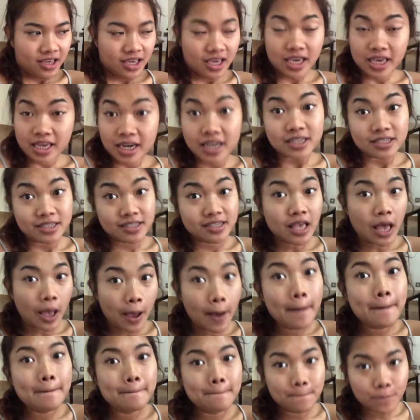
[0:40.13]
it is
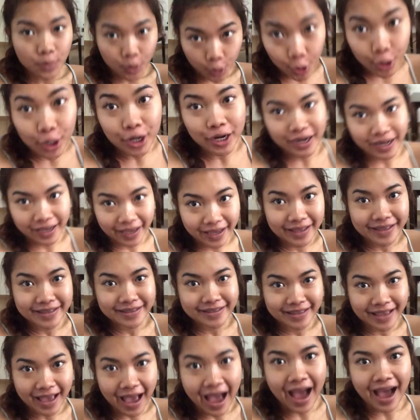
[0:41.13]
morning,
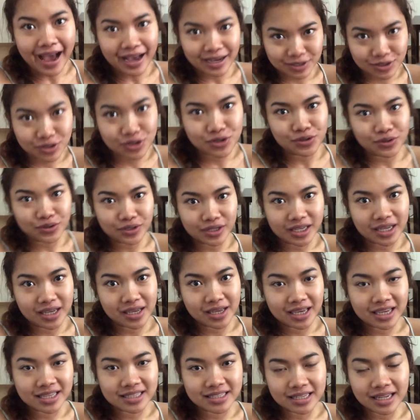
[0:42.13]
actually.
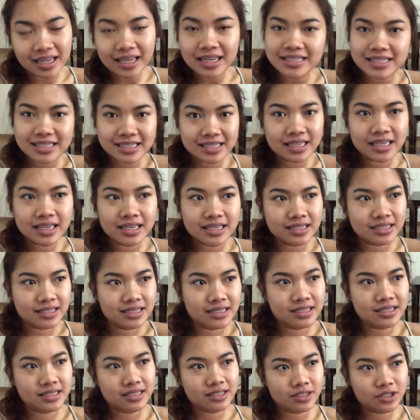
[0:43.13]
It's like
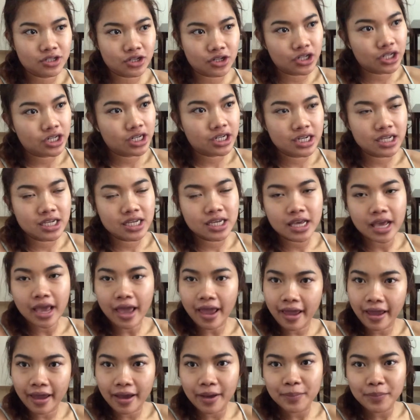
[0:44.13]
6:30
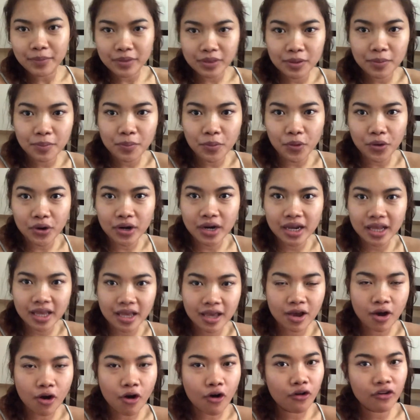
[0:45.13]
a.m. in the
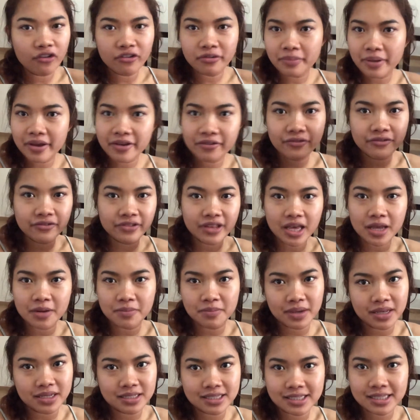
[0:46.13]
morning. All of my
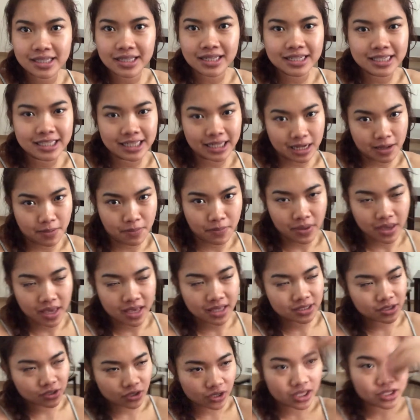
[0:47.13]
flatmates still
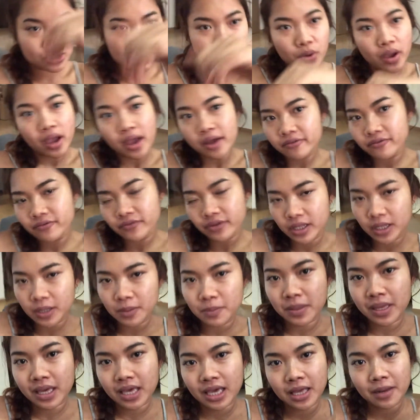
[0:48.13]
sleeping, so that's why I'm
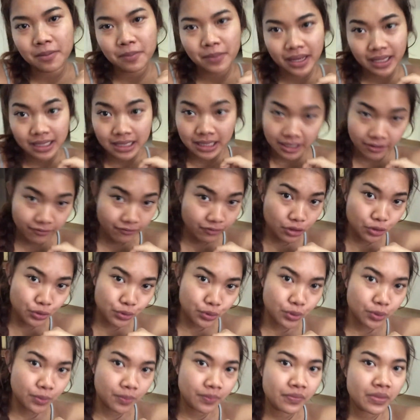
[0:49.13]
filming in my living
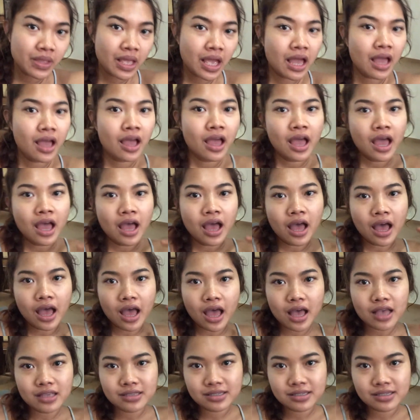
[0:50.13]
room /